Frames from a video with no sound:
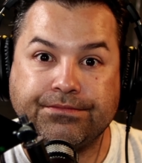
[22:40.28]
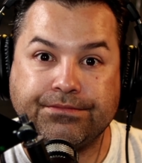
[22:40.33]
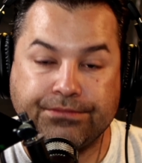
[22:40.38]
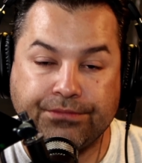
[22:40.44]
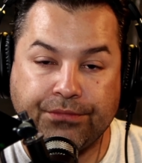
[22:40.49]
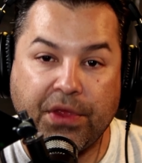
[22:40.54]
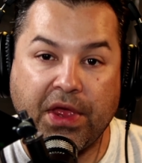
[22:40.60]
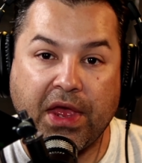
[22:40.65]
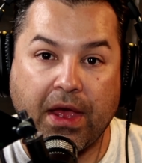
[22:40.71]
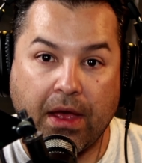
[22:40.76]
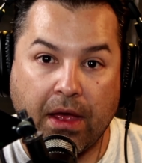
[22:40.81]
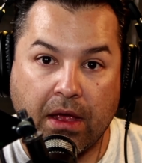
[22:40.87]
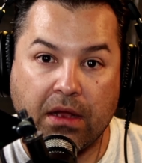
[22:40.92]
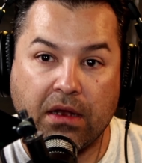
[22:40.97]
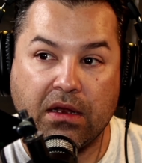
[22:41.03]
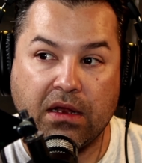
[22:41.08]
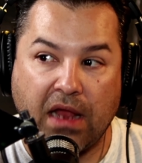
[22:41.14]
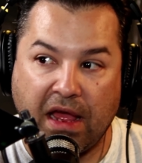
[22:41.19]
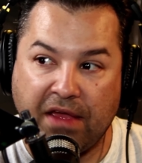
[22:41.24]
Yeah,
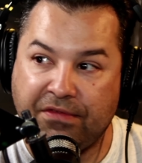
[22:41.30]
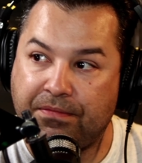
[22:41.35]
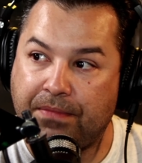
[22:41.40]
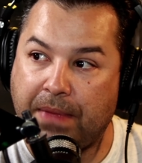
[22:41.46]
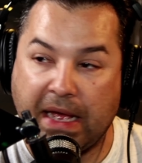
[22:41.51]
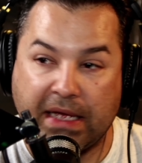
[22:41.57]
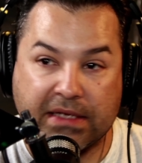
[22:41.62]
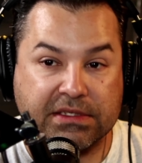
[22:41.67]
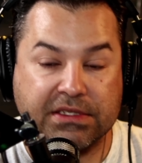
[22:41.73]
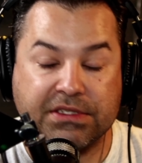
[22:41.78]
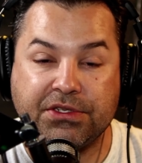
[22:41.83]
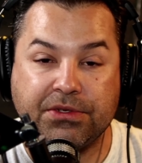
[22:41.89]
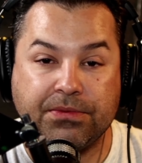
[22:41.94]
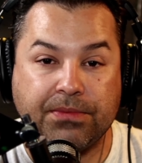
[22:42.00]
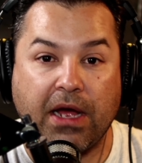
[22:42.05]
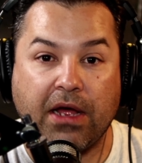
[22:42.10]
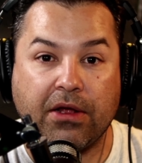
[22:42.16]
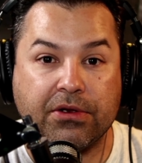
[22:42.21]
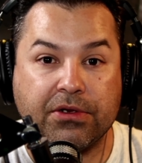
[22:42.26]
life passes you
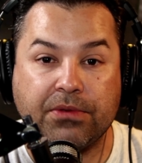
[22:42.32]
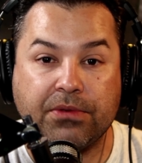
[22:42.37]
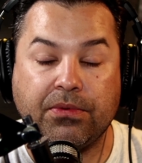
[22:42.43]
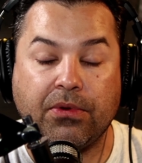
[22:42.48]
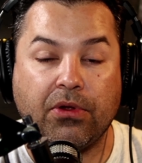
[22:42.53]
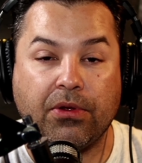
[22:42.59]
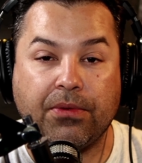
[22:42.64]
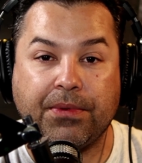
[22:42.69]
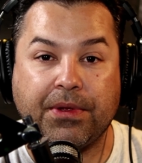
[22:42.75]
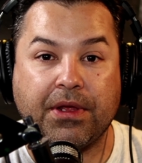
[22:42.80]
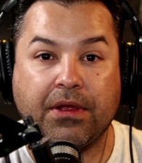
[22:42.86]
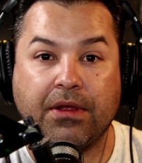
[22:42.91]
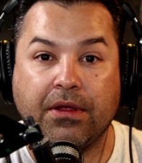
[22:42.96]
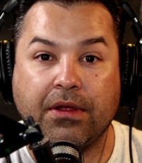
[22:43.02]
by on deployment.